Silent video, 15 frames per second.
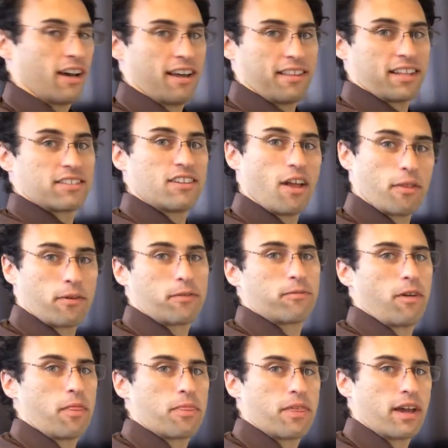And that's another
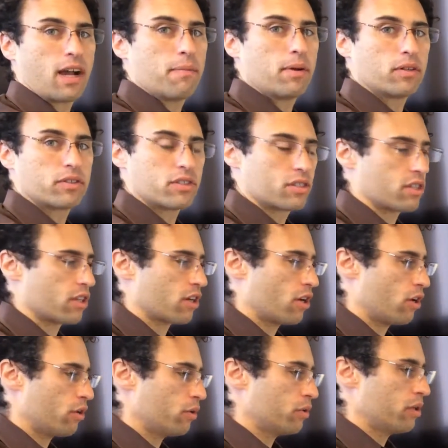fun thing I built into the
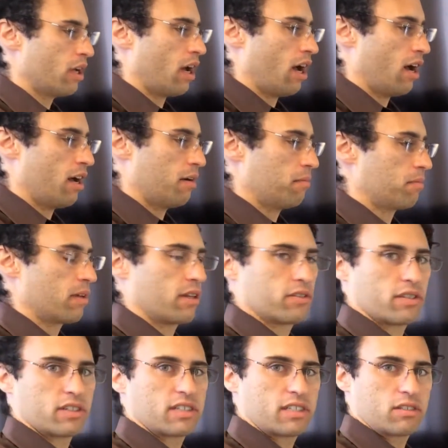code.
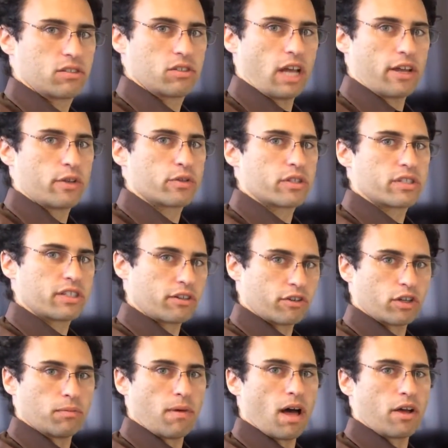I use the
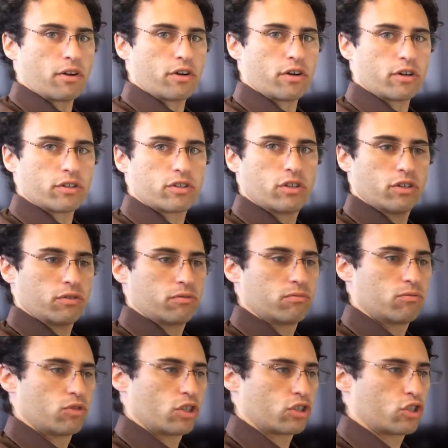serial monitor to
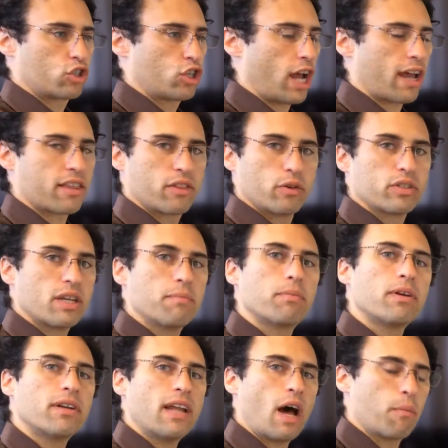just check those
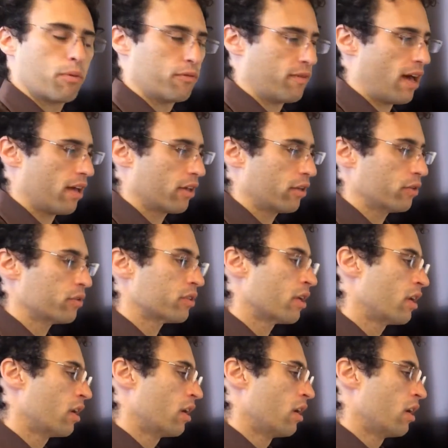input and output values.